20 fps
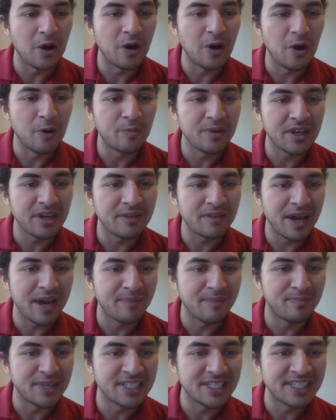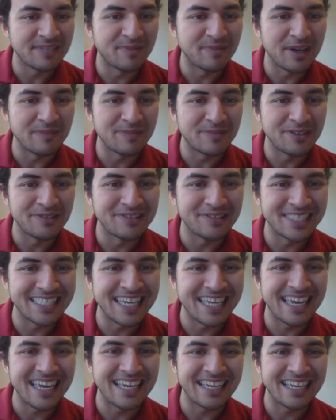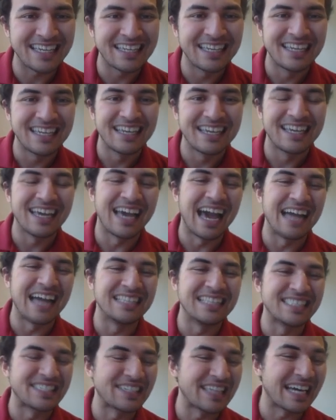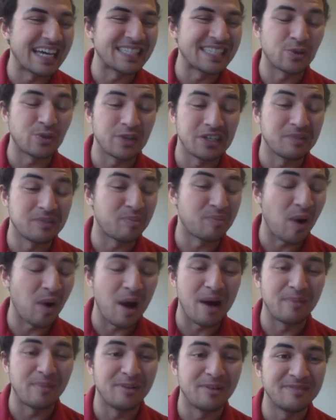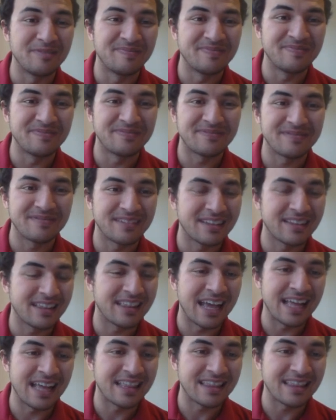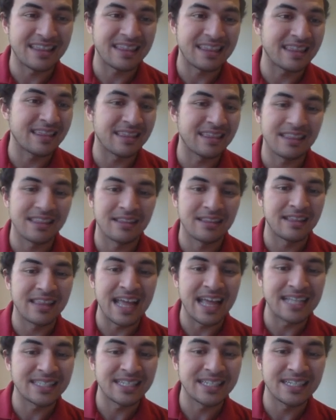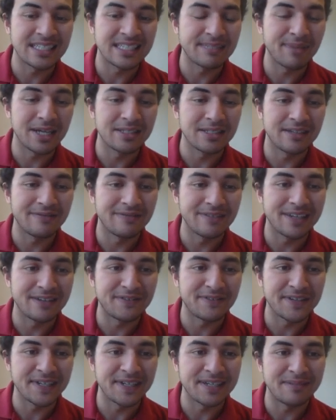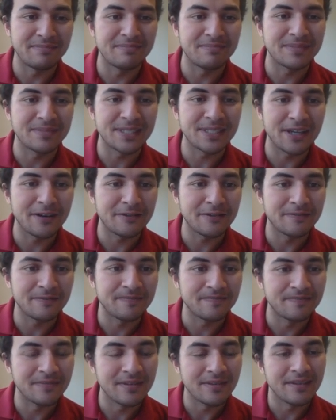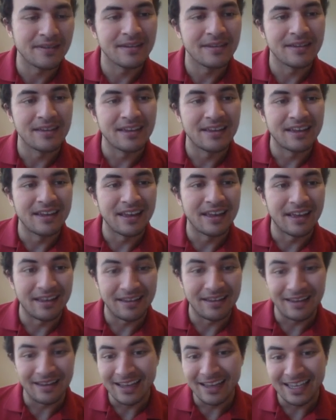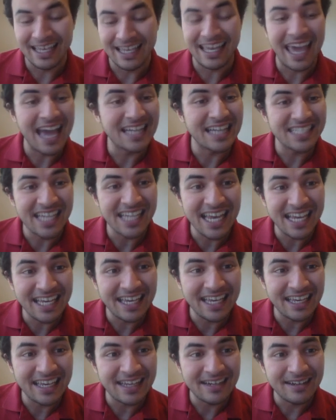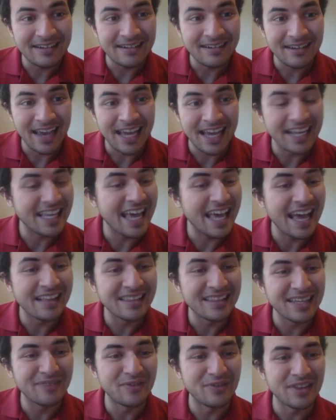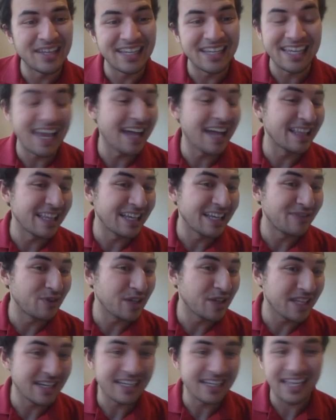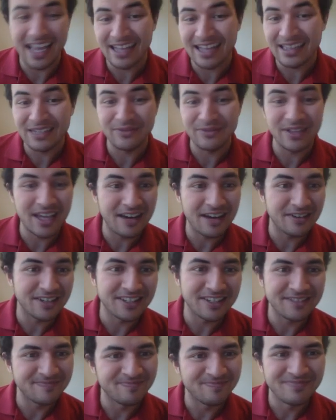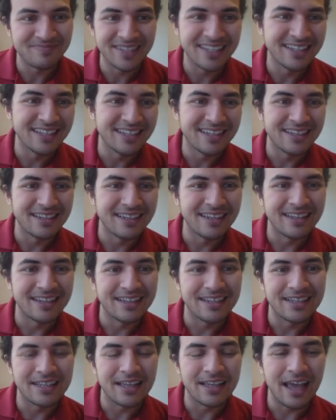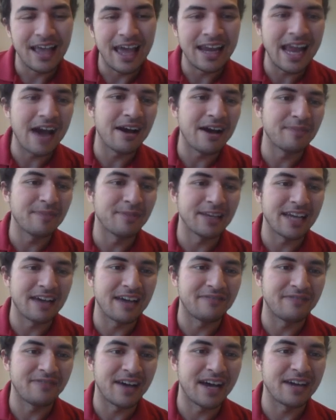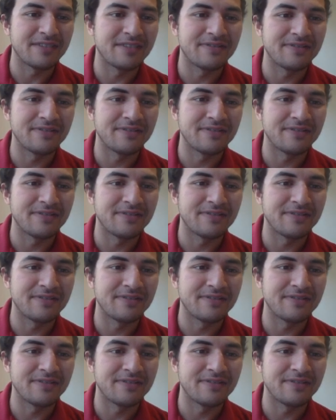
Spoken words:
opening my bishop up to his king, and so that's a real problem. That's going to spell defeat for him. So he can't take it, and he can't live with it. He can't live with it. He can't live without it. And now I play f5,